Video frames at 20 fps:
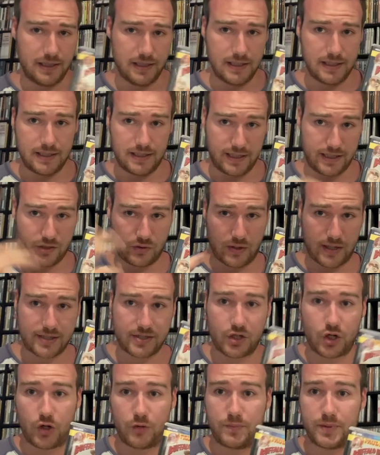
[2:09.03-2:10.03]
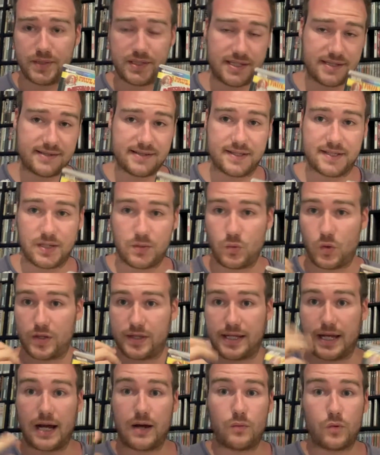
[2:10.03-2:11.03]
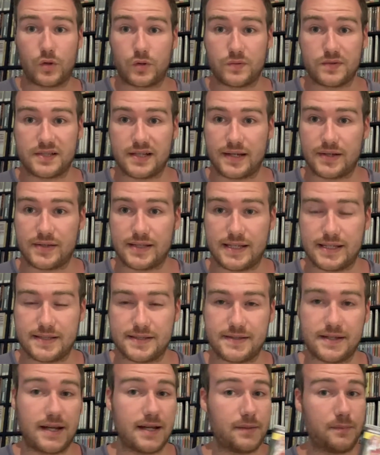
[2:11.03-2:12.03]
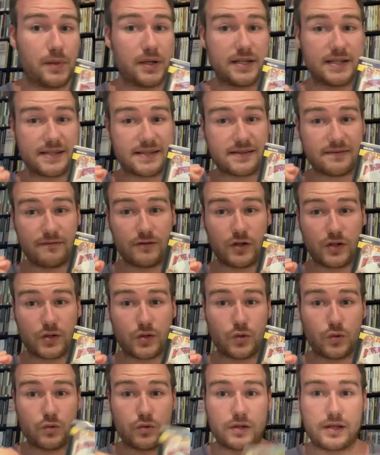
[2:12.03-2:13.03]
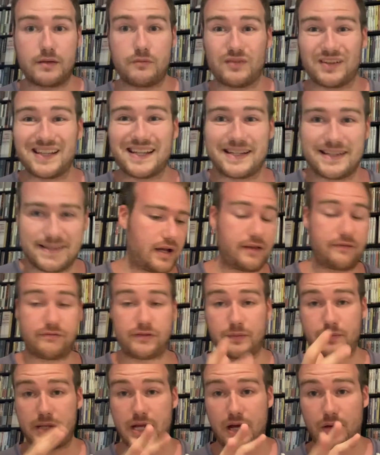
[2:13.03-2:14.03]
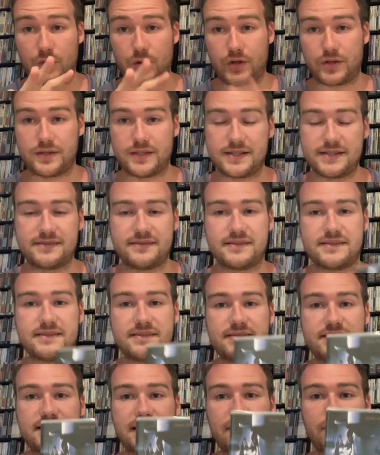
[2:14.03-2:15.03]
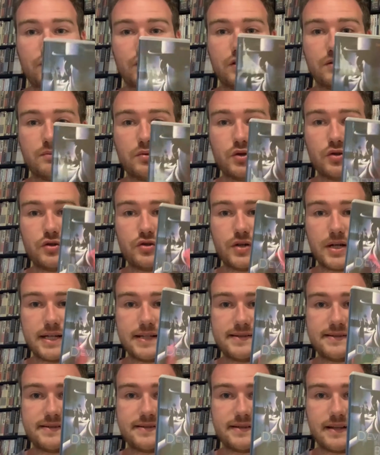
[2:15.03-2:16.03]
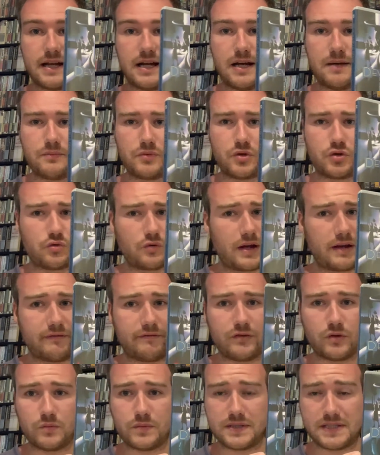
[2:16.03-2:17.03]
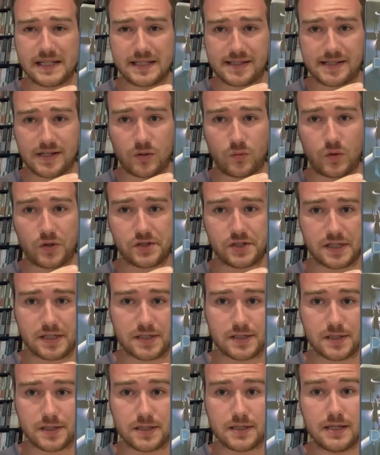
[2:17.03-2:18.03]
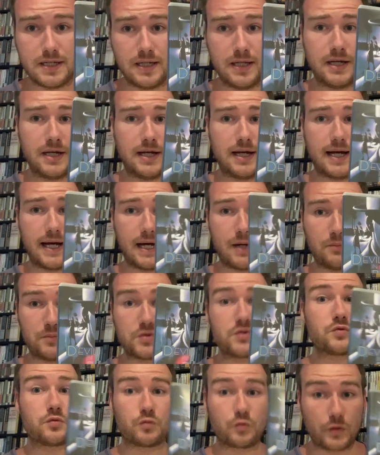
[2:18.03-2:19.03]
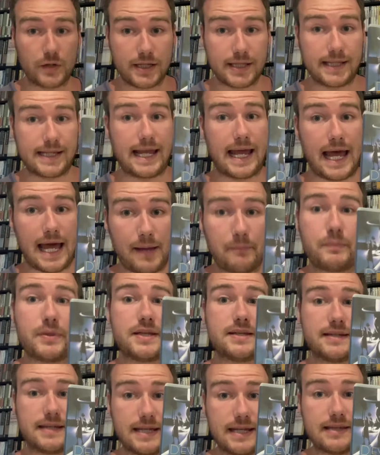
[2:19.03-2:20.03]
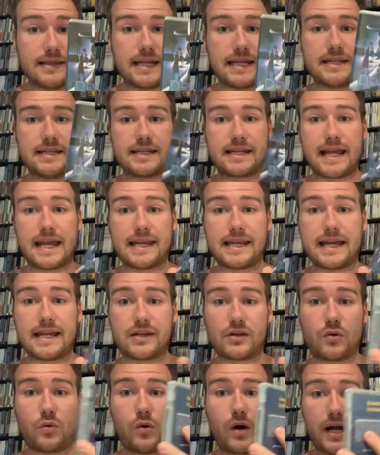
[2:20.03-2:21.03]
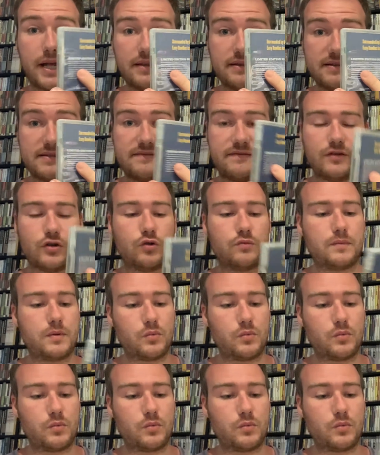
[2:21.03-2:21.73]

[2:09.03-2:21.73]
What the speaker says: I cracked it open just to see what the artwork was like on the inside, but it's a very cool looking release. I flipped the artwork on this. This is Devil in a Blue Dress. Great film with Denzel Washington. Was really happy to hear the Indicator had acquired this film.